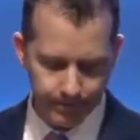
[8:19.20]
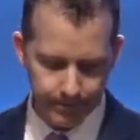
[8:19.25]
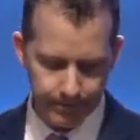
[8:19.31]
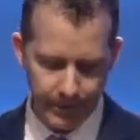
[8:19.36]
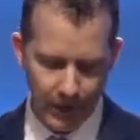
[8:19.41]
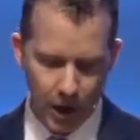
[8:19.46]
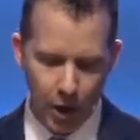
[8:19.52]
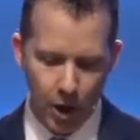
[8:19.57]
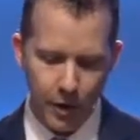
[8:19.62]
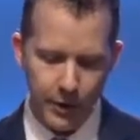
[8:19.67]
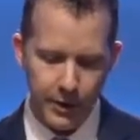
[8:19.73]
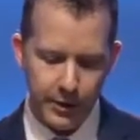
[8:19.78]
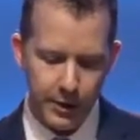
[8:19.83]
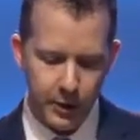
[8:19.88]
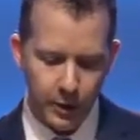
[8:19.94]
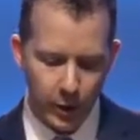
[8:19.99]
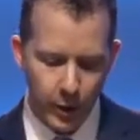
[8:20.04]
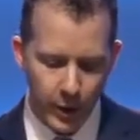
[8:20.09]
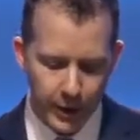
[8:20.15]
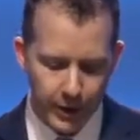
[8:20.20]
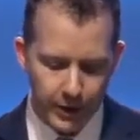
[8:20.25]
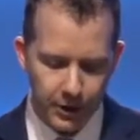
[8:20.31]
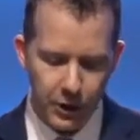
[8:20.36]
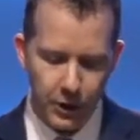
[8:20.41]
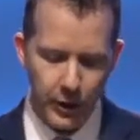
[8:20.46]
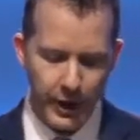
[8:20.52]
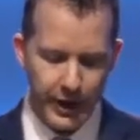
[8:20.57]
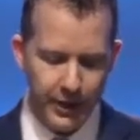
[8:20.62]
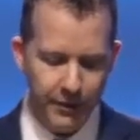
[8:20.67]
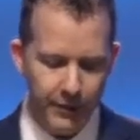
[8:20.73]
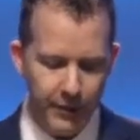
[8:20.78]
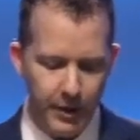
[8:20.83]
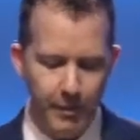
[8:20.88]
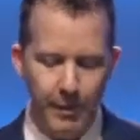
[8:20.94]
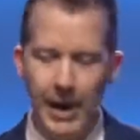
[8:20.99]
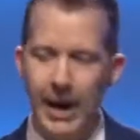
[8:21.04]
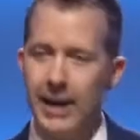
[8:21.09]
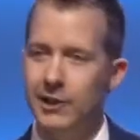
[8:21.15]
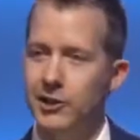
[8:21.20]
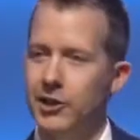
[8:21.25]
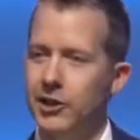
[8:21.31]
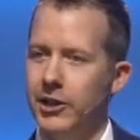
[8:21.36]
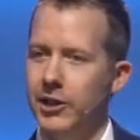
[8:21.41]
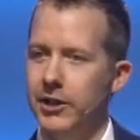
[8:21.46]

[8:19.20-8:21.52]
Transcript: All this growing and training for the past 2